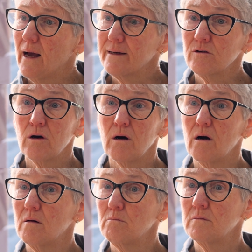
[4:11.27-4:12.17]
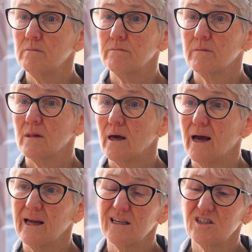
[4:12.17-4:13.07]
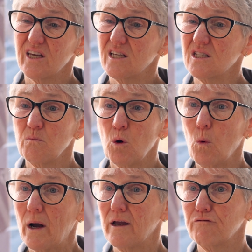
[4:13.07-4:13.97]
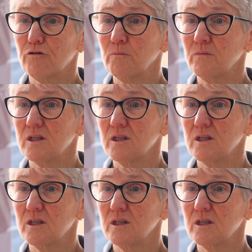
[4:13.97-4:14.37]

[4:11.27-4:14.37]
and calm, and it takes them away from